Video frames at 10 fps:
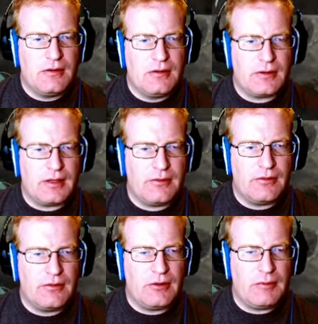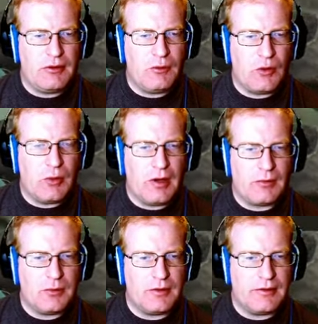Okay, so that means more water
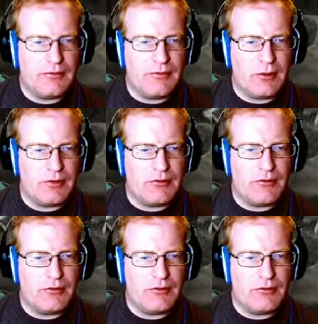will get focused